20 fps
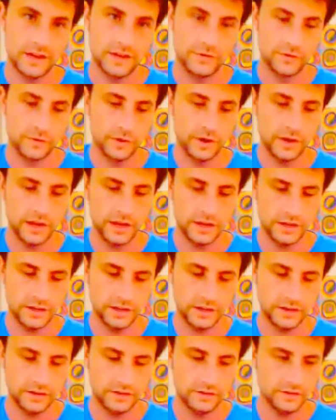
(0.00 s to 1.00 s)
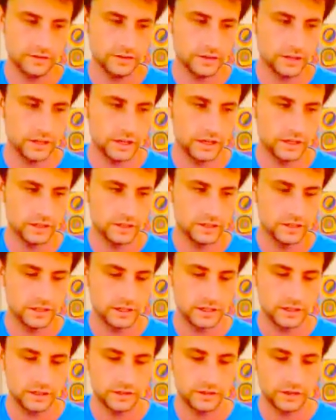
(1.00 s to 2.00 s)
if you want to end it, the key is
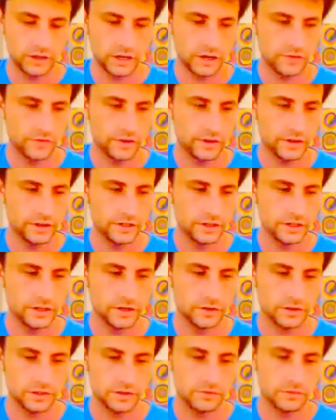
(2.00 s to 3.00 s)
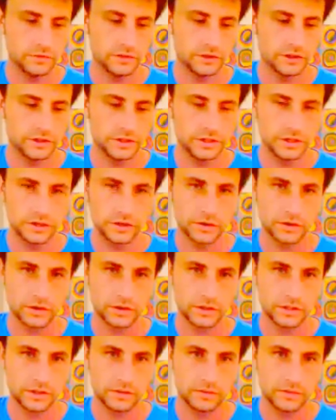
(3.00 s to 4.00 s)
D, so you got to find a D note somewhere or D
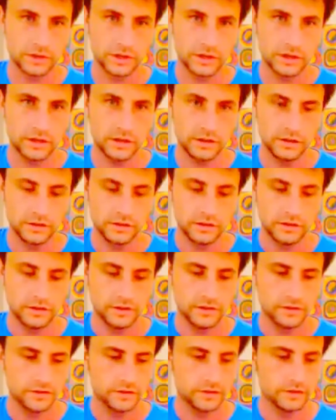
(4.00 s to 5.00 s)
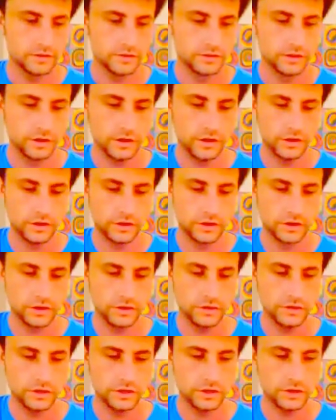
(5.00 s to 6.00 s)
chord somewhere. So you could
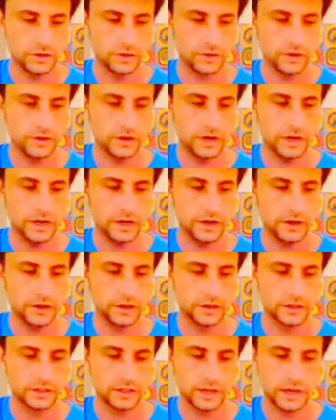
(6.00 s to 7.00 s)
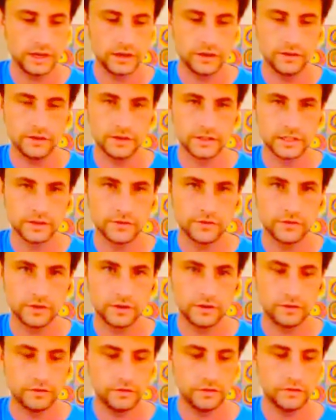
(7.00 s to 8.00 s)
do a D chord right here, you could slide into it on 7th
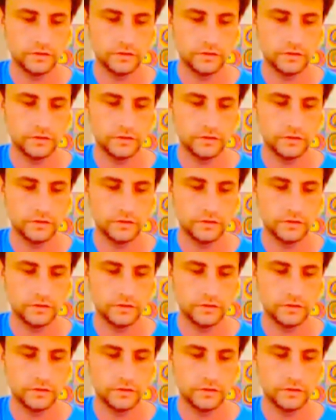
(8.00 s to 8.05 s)
fret.